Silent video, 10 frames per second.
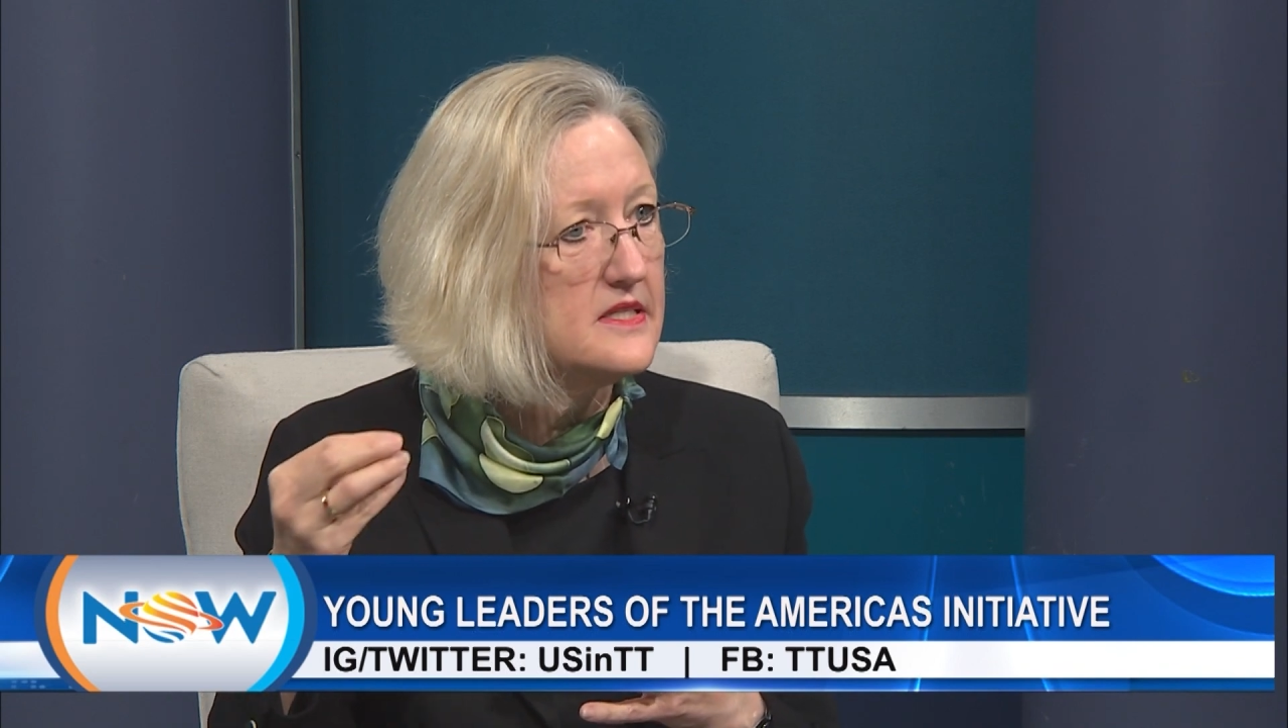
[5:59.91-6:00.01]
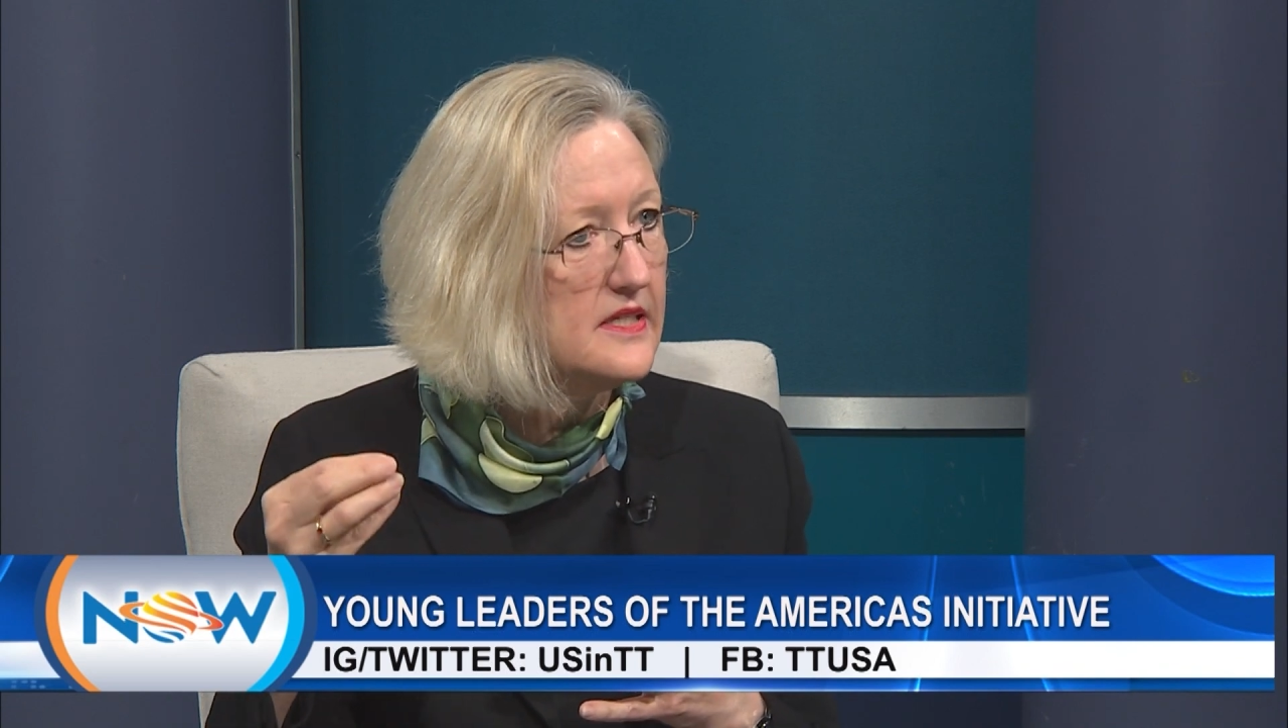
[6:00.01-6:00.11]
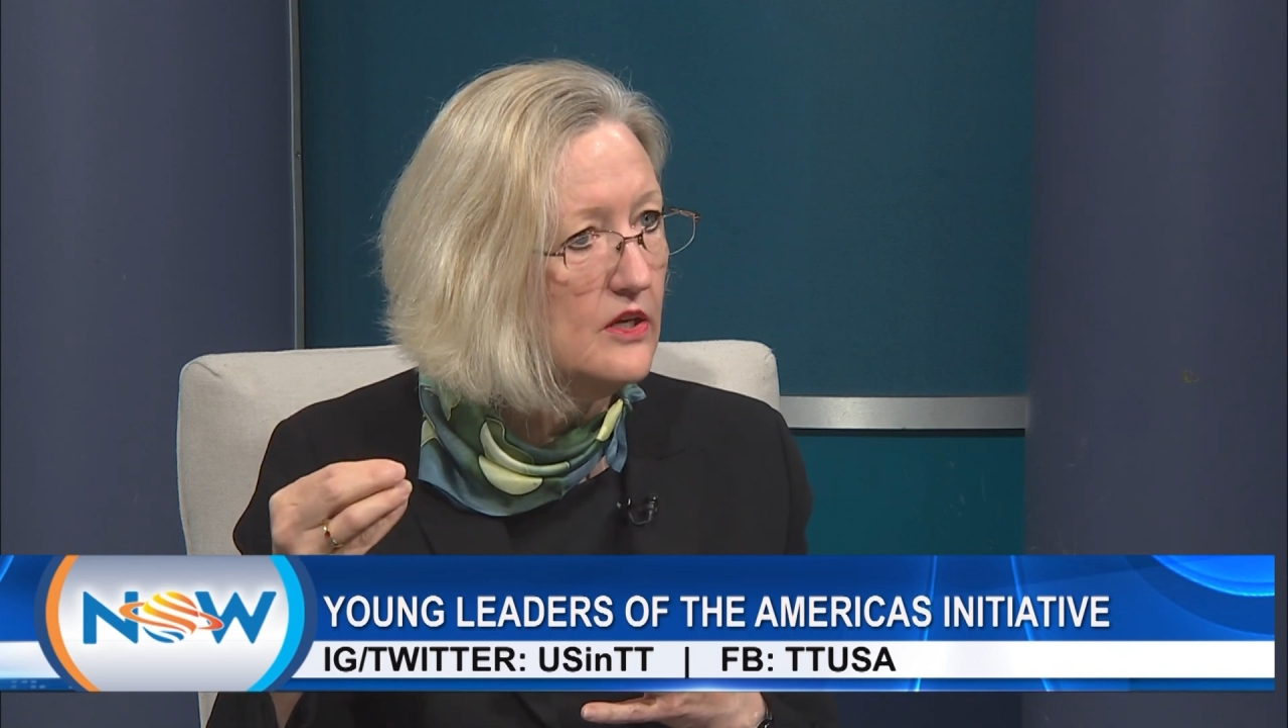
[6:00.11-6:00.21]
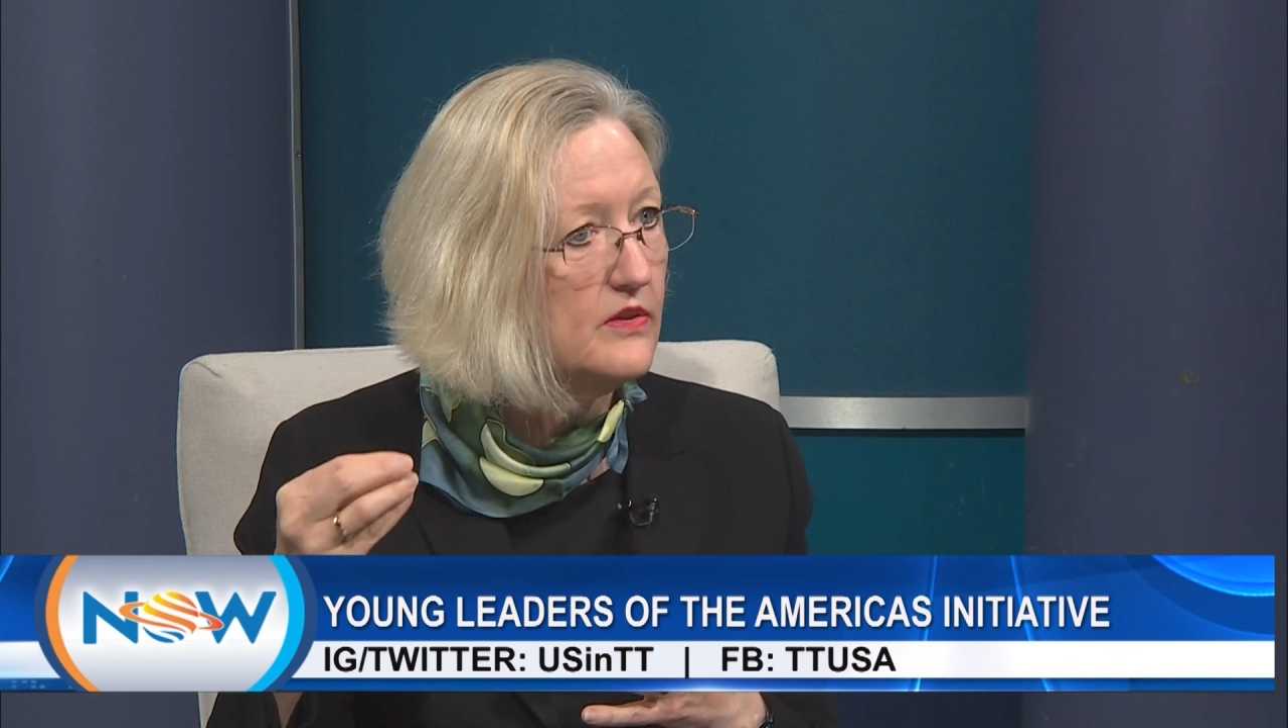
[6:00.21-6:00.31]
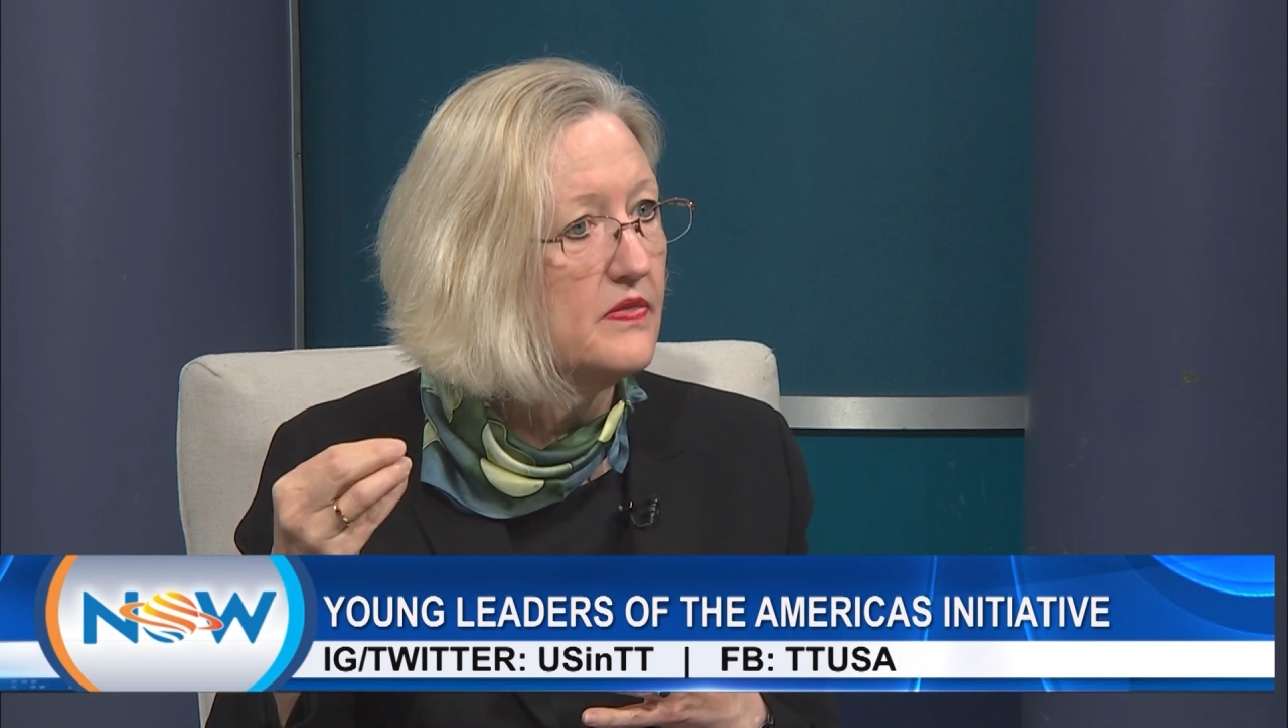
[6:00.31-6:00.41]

and skill